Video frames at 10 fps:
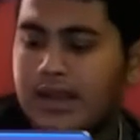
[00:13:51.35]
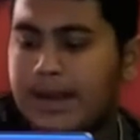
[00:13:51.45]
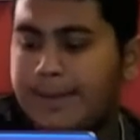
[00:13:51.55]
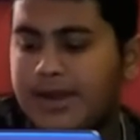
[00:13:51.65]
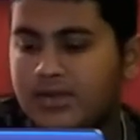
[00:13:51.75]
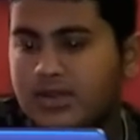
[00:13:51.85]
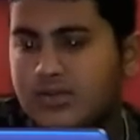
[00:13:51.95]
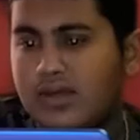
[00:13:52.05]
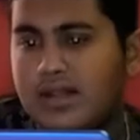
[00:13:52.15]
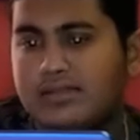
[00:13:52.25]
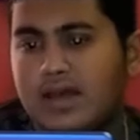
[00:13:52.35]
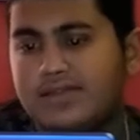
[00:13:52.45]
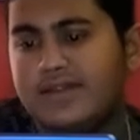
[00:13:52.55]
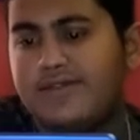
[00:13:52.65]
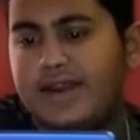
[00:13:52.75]
Coming to the
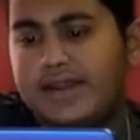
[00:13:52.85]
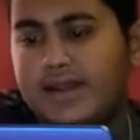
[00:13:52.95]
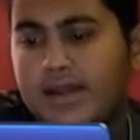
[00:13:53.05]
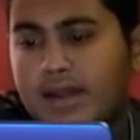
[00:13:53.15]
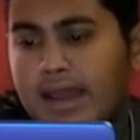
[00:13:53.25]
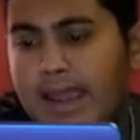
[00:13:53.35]
12,000 variant,